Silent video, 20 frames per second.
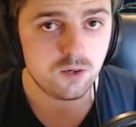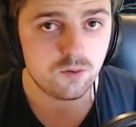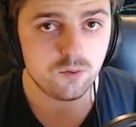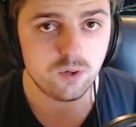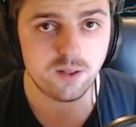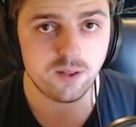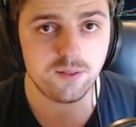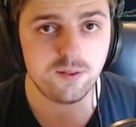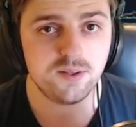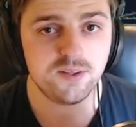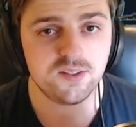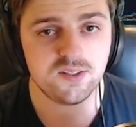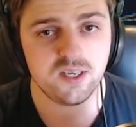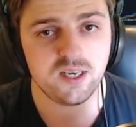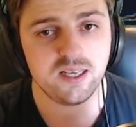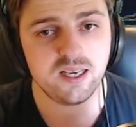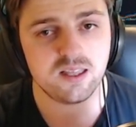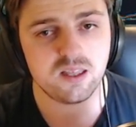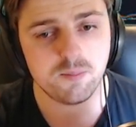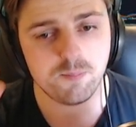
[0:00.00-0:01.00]
Rather than
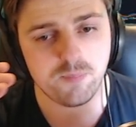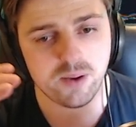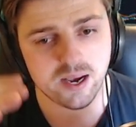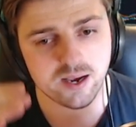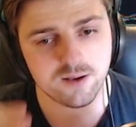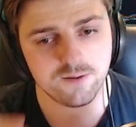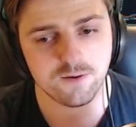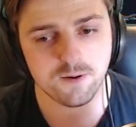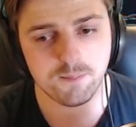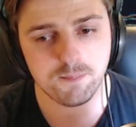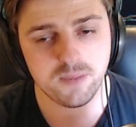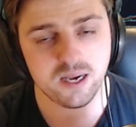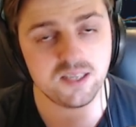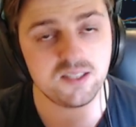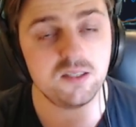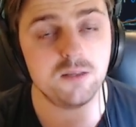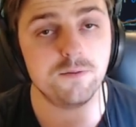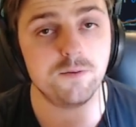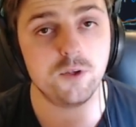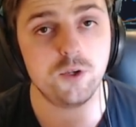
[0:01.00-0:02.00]
sitting at the back of a
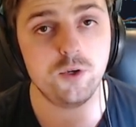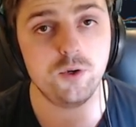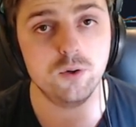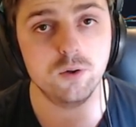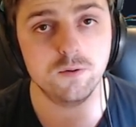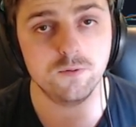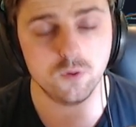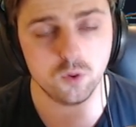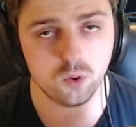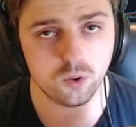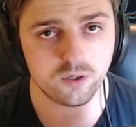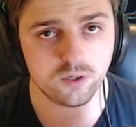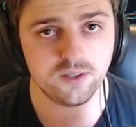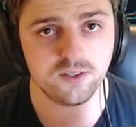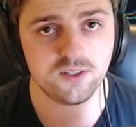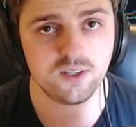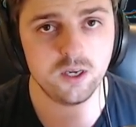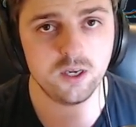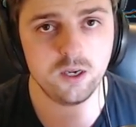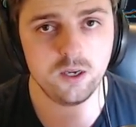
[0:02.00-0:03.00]
massive queue of
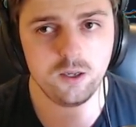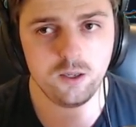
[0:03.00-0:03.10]
orders,